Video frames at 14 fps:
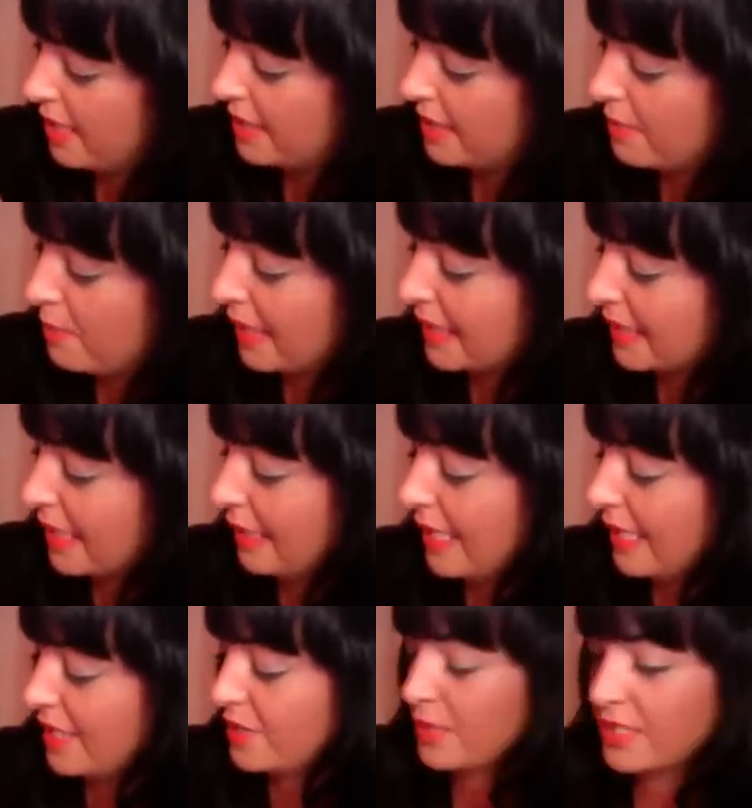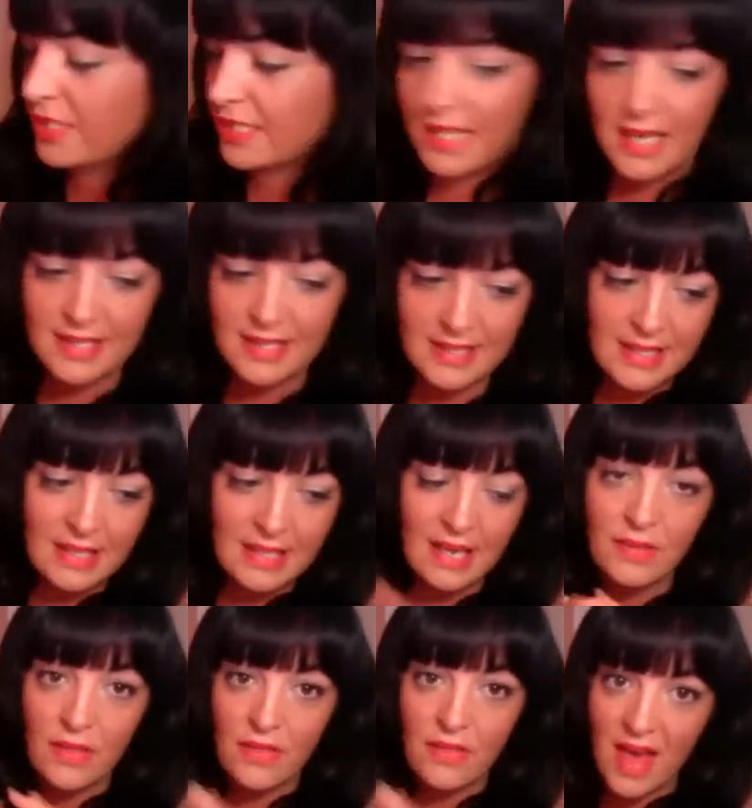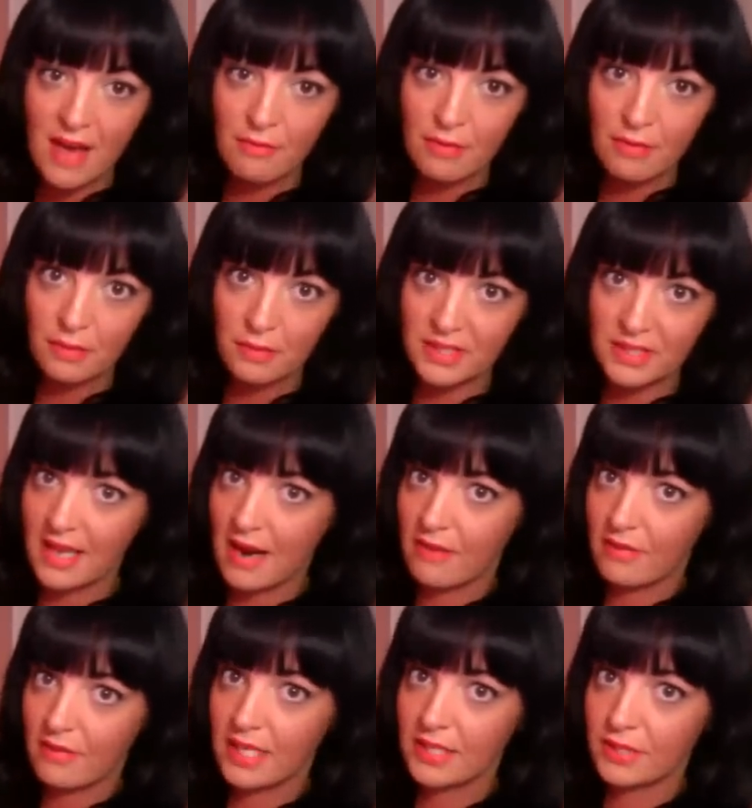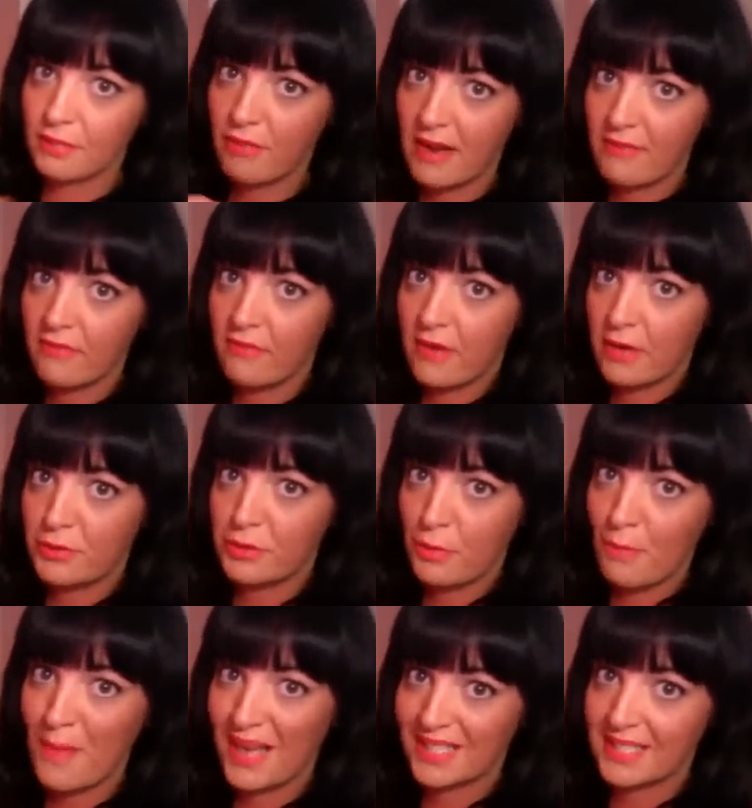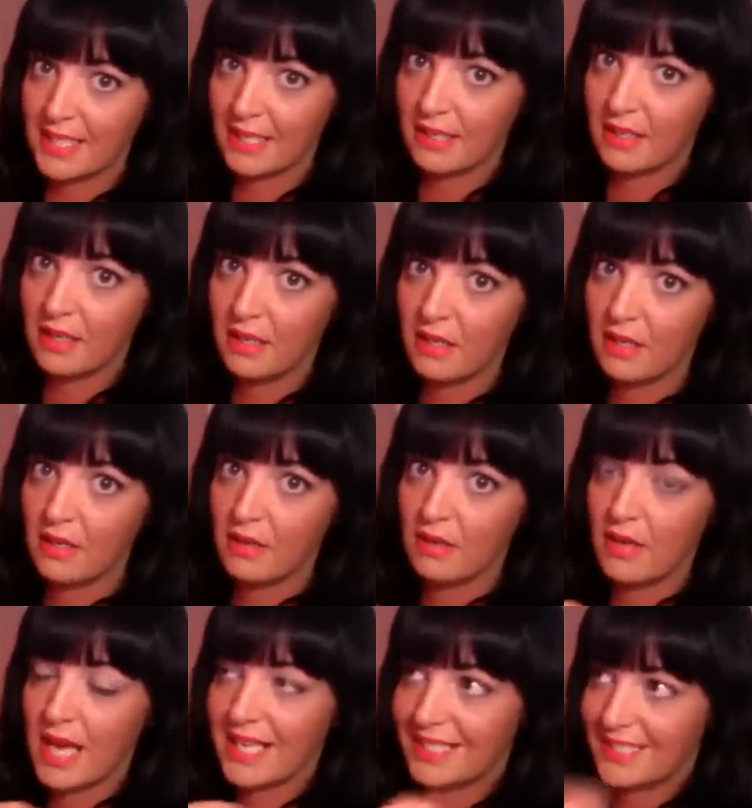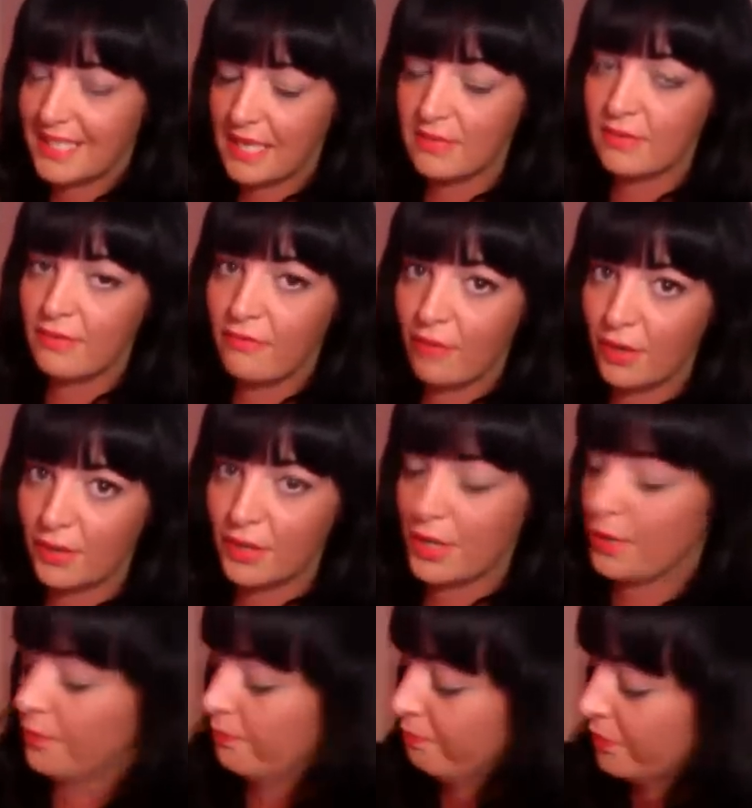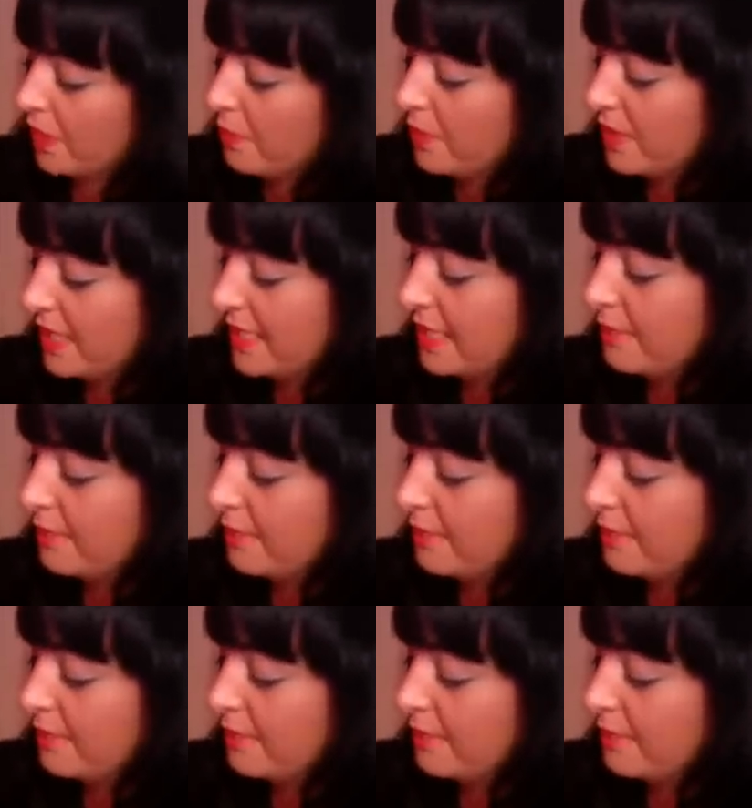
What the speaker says: The Bad Girl Lash, which, as I said, like the They're Real mascara, is great for very dramatic extended volume, but this is